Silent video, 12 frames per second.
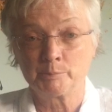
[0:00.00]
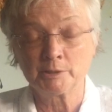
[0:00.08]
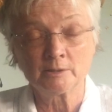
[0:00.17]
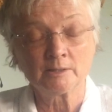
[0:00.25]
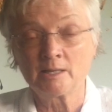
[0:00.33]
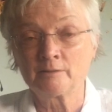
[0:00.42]

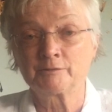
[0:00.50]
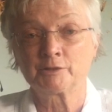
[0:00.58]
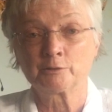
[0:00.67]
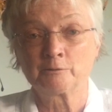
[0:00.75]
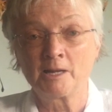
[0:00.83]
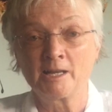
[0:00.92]
Bill loved
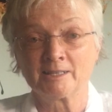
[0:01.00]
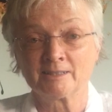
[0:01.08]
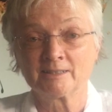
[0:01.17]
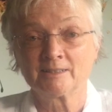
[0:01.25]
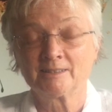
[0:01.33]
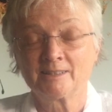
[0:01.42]
to
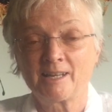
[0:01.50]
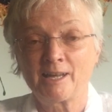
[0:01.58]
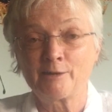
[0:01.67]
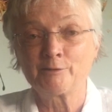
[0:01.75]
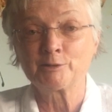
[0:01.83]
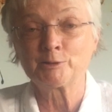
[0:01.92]
run,
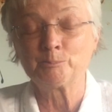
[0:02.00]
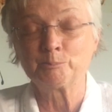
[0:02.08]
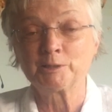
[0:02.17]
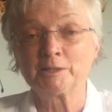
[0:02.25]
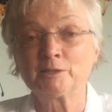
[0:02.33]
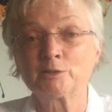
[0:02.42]
having
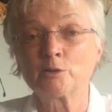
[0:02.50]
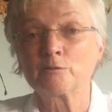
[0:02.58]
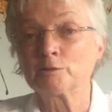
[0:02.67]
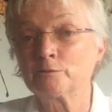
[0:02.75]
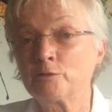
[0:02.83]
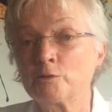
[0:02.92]
completed
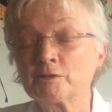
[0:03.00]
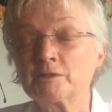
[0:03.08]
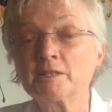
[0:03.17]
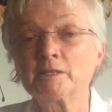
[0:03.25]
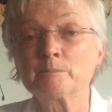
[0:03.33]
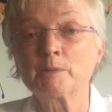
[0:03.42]
over
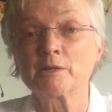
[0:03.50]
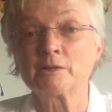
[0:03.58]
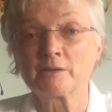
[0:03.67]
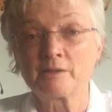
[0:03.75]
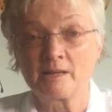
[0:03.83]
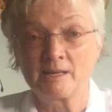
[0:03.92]
14
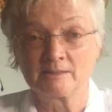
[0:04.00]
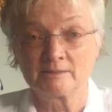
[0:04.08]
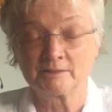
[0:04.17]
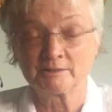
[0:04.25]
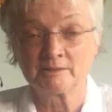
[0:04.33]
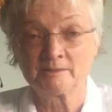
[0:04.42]

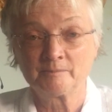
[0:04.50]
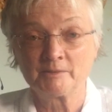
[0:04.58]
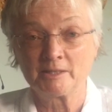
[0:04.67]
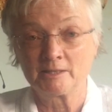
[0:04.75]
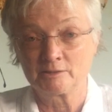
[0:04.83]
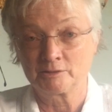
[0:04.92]
marathons
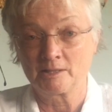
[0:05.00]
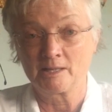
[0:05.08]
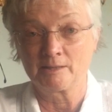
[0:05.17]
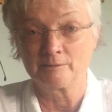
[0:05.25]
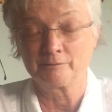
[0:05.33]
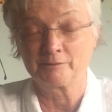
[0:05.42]
in his
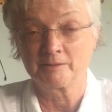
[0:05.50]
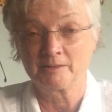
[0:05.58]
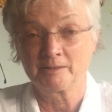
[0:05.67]
life.